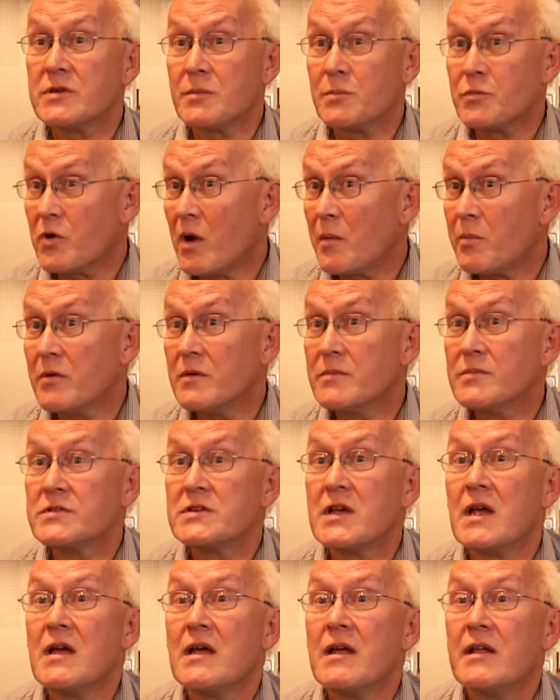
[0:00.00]
and problems
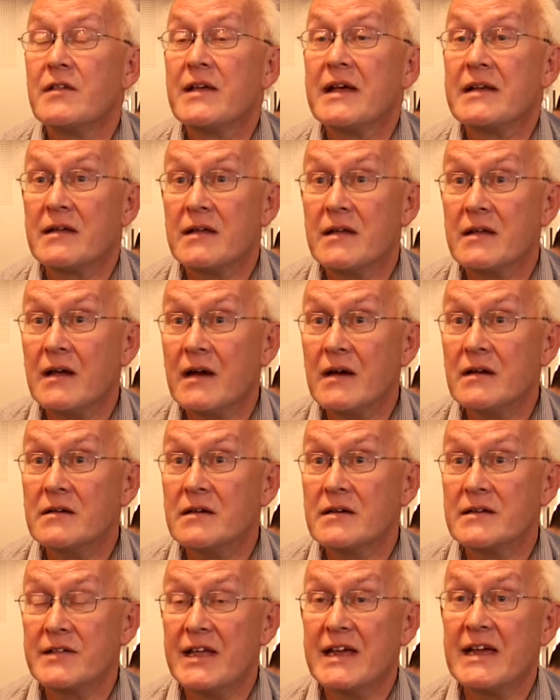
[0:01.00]
that
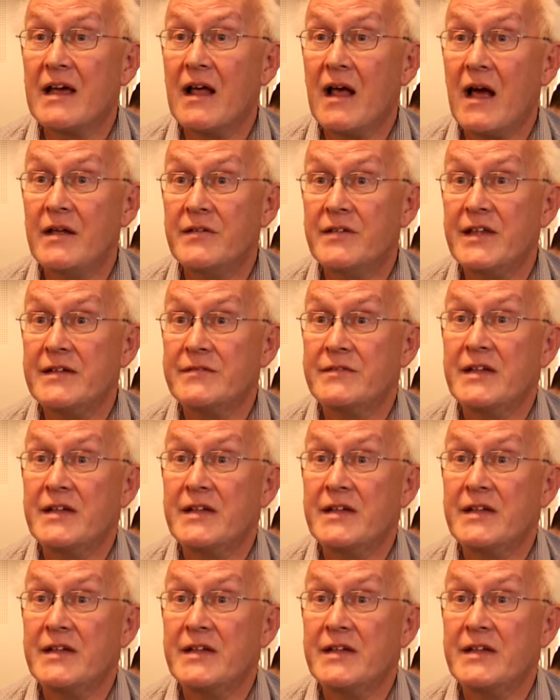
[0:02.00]
they can, that